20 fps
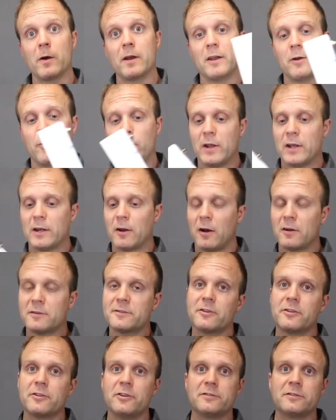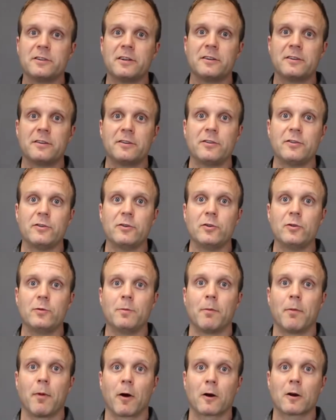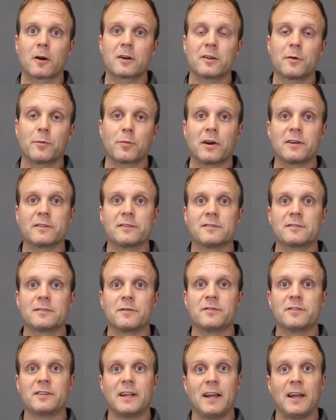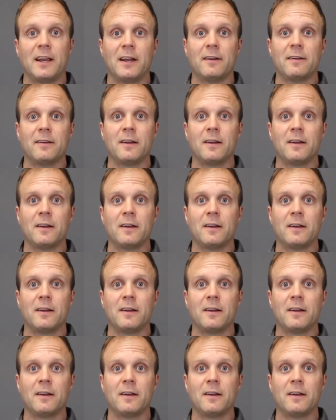we can also use it to mark the presence of sand,